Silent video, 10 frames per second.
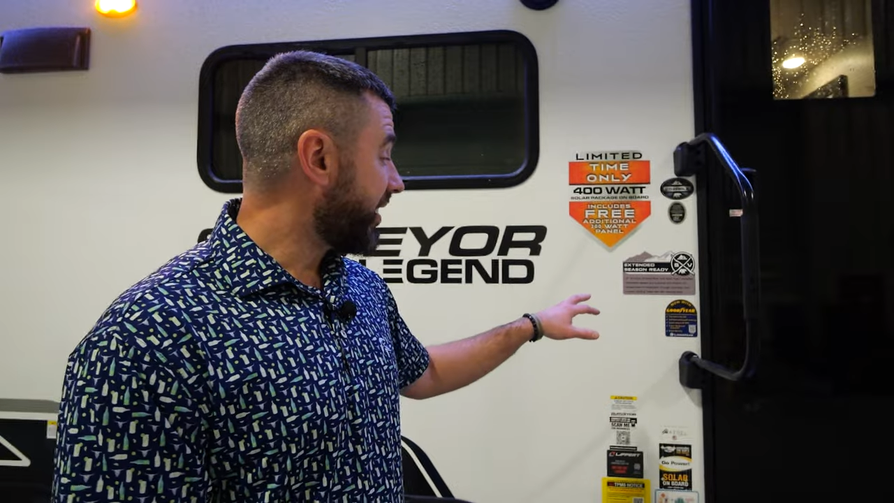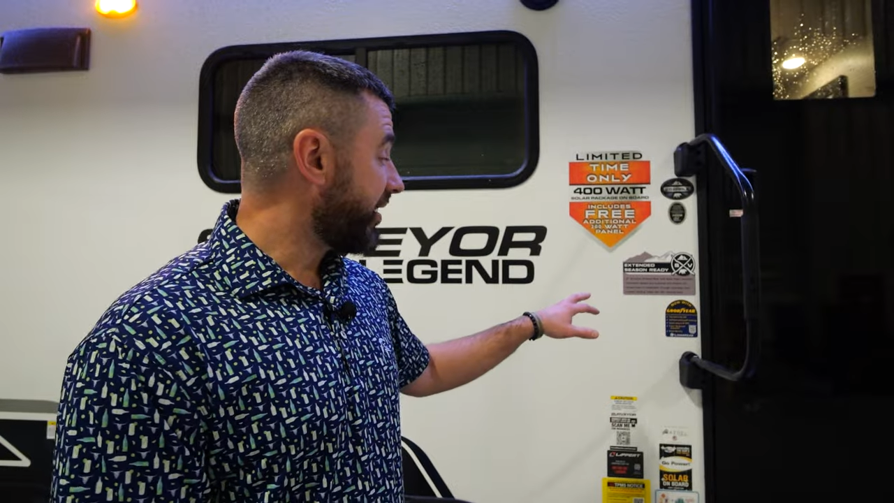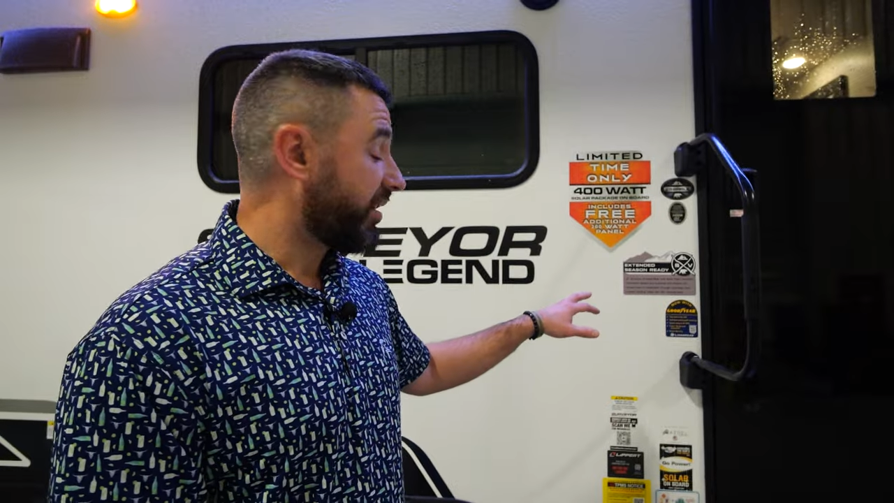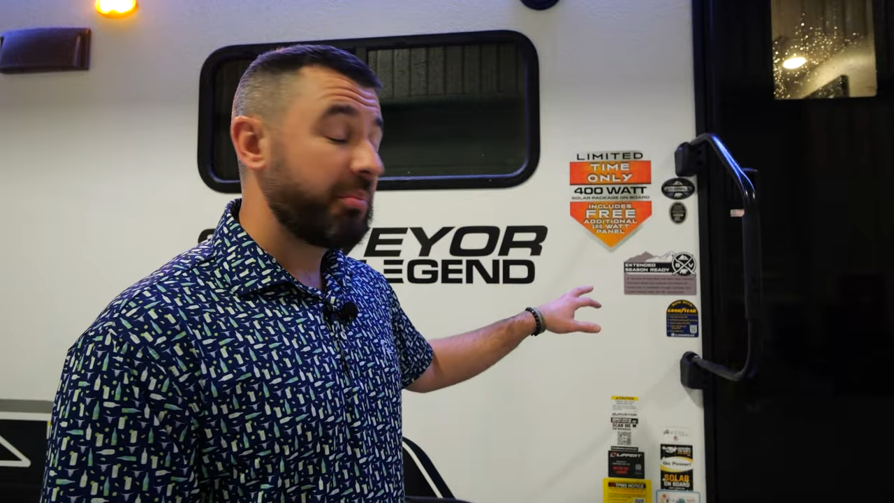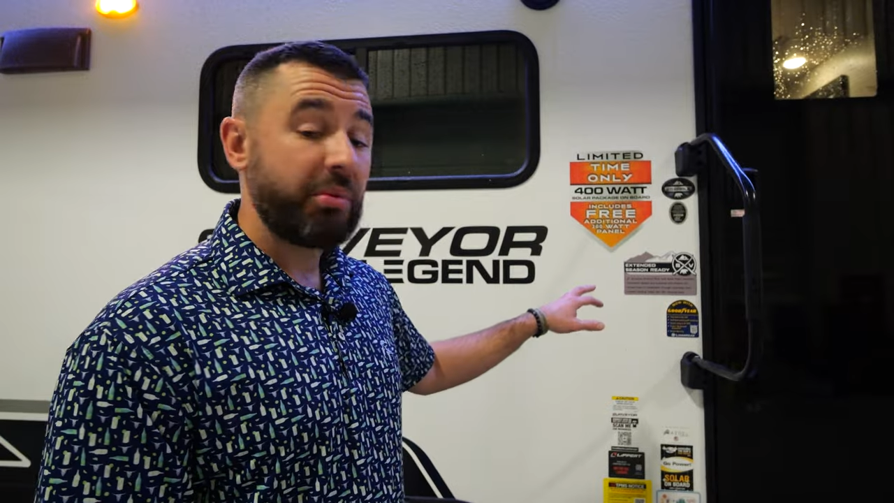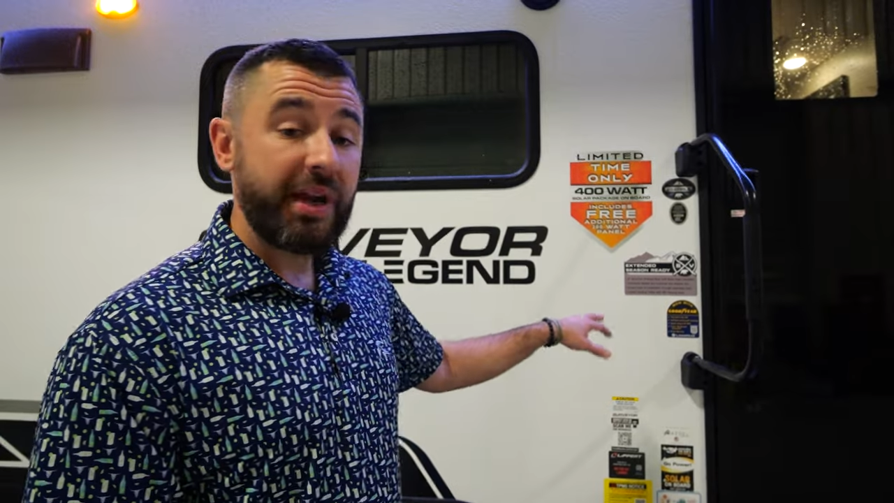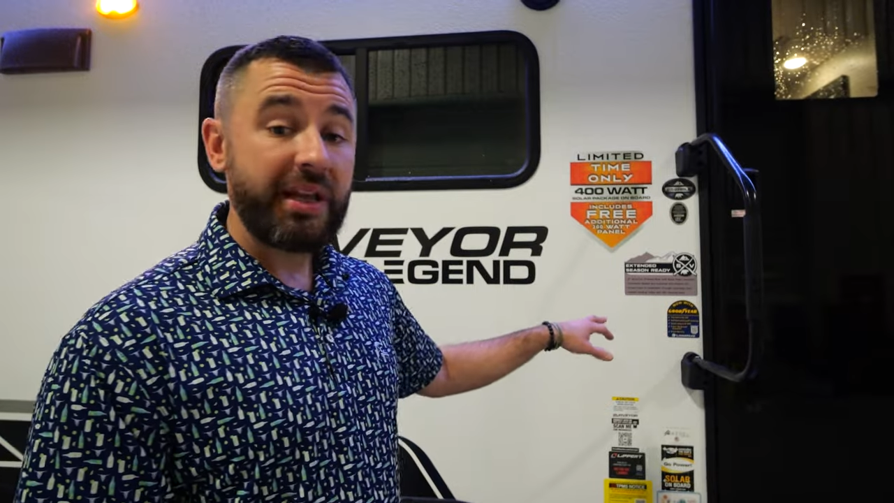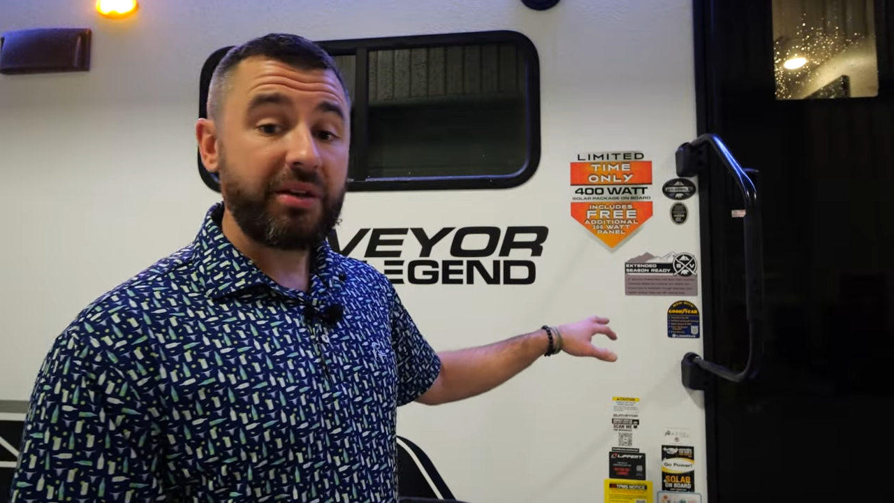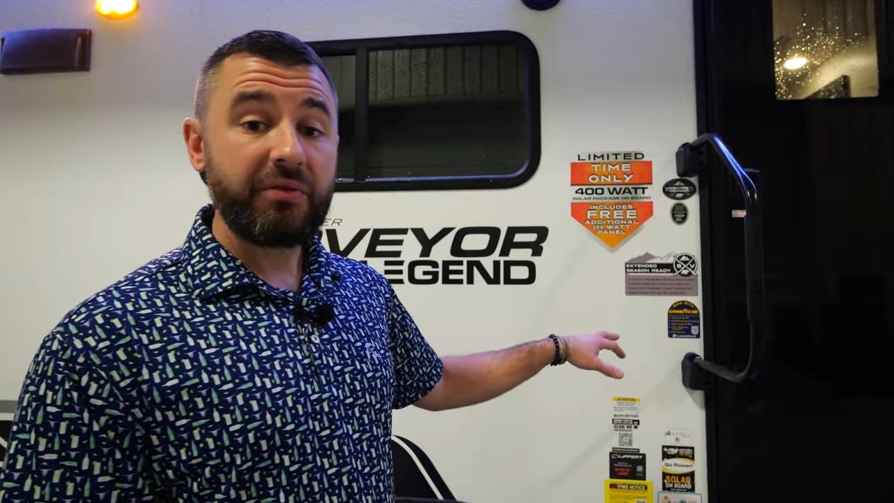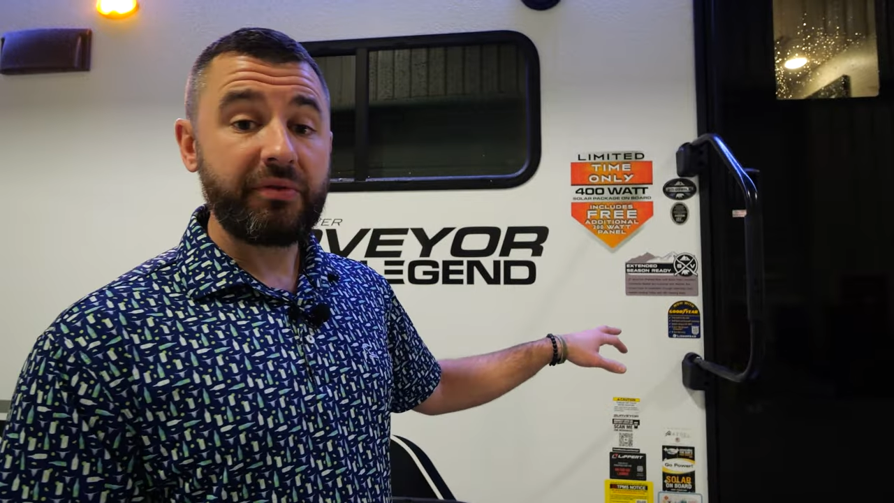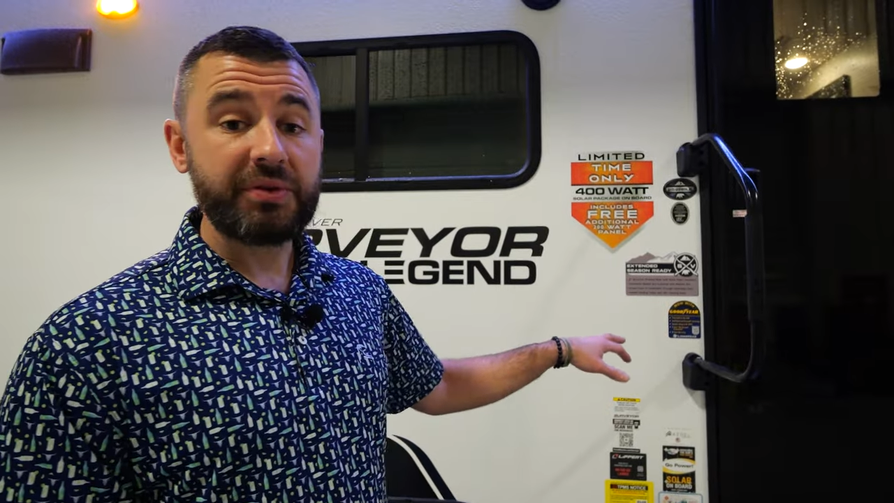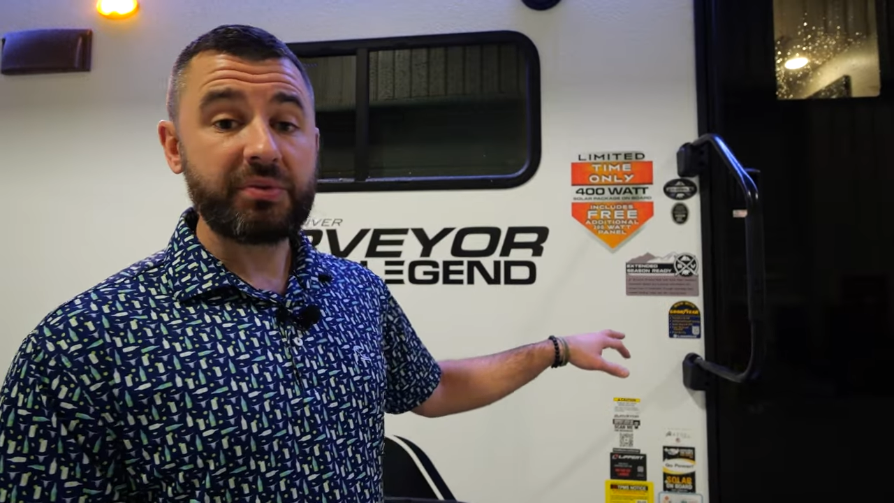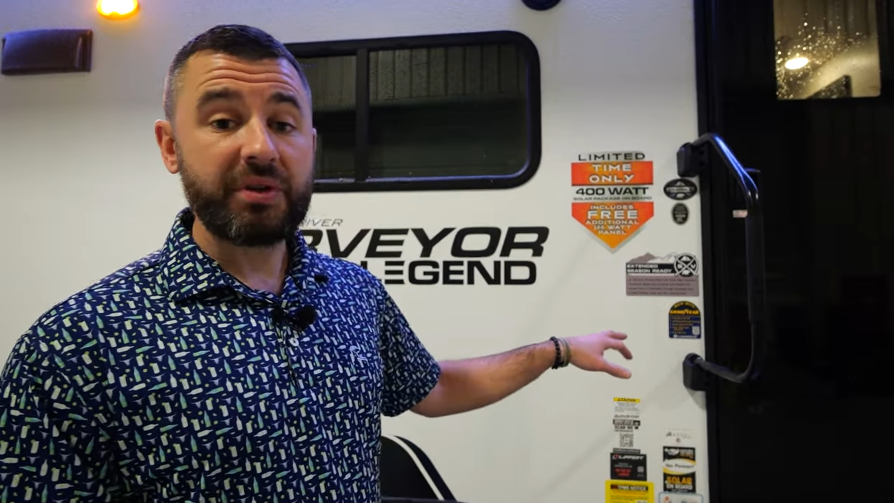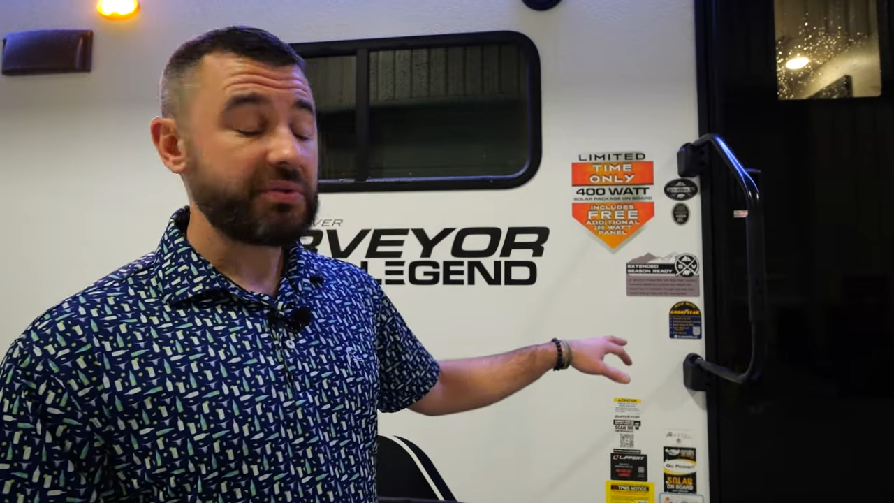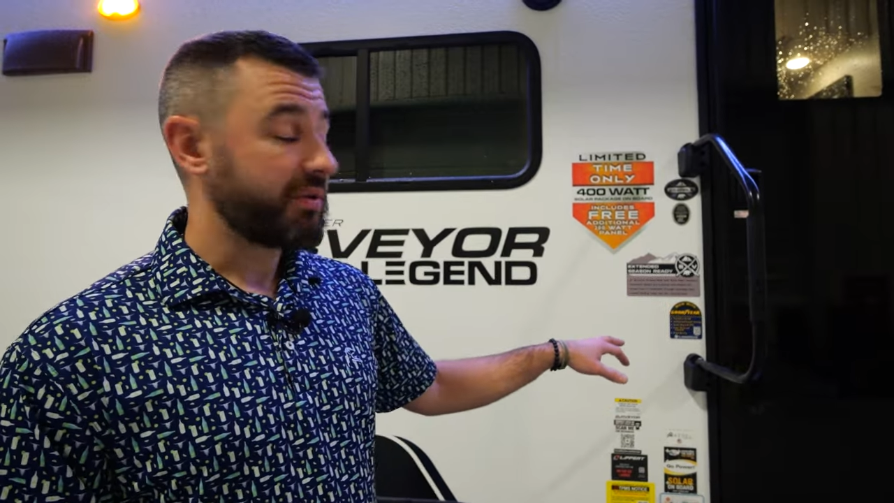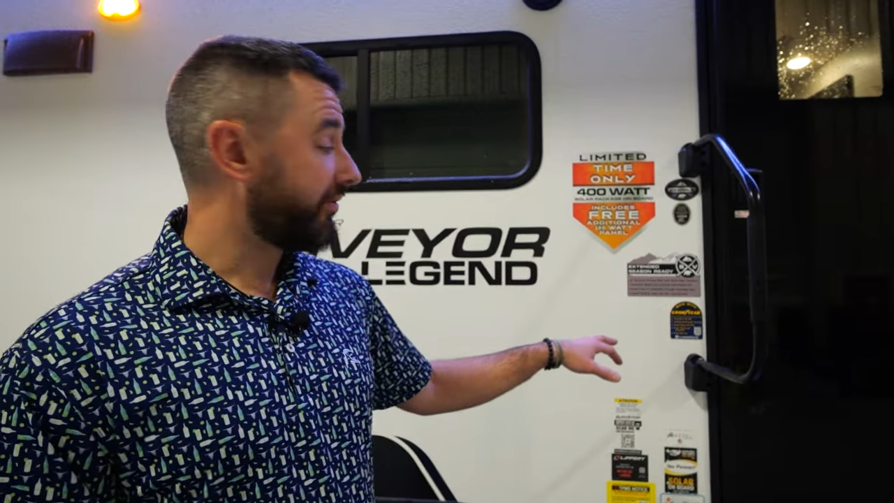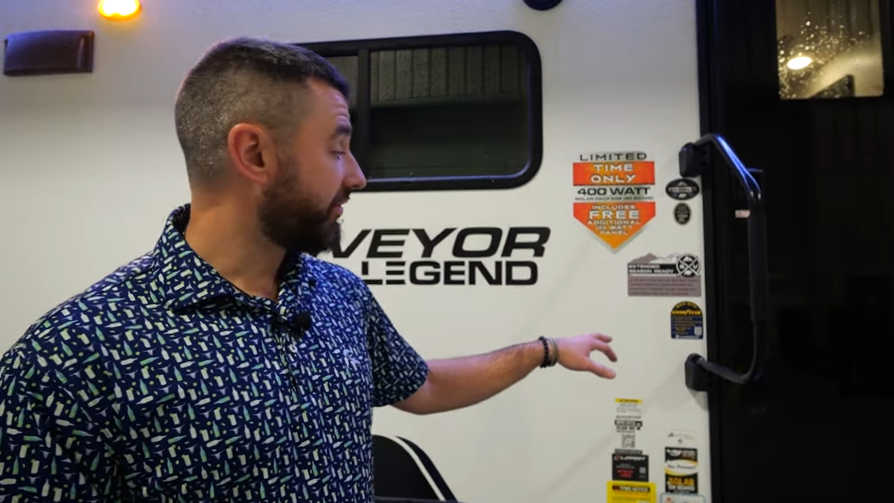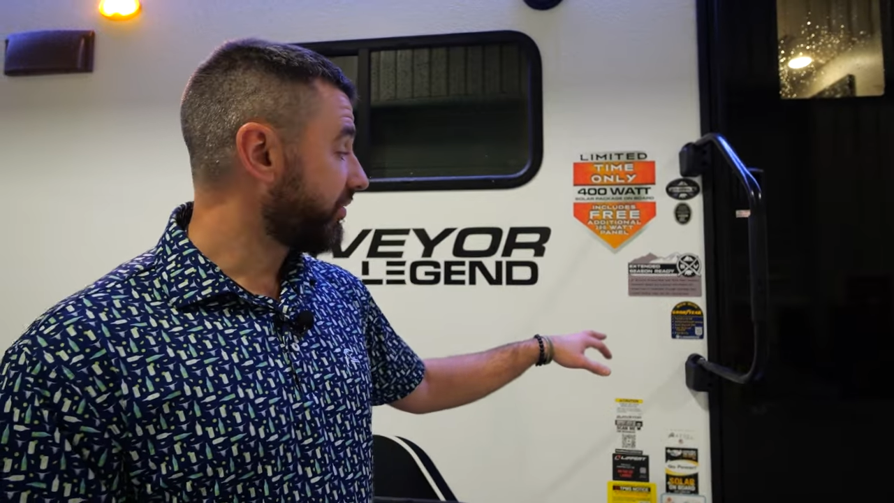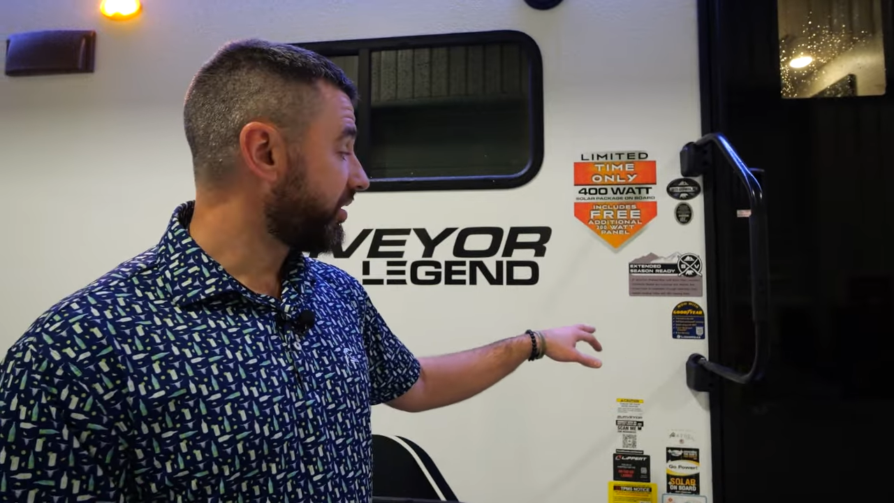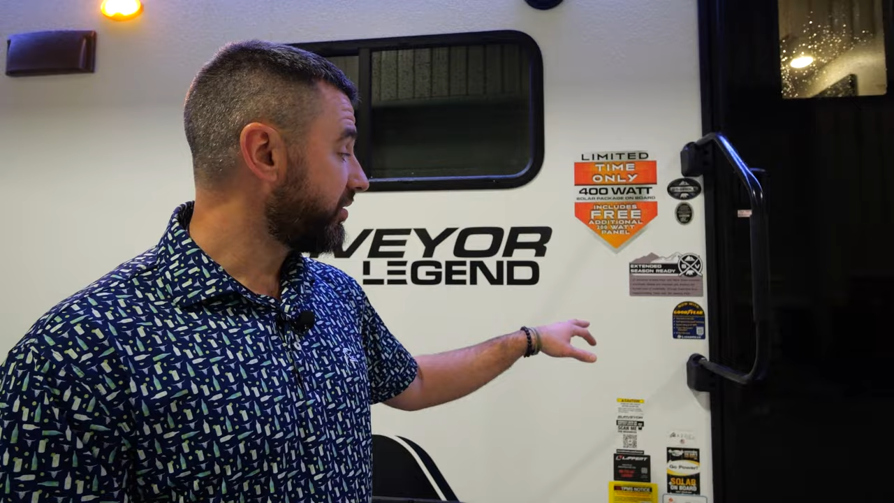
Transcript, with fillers: then brand new for 2024,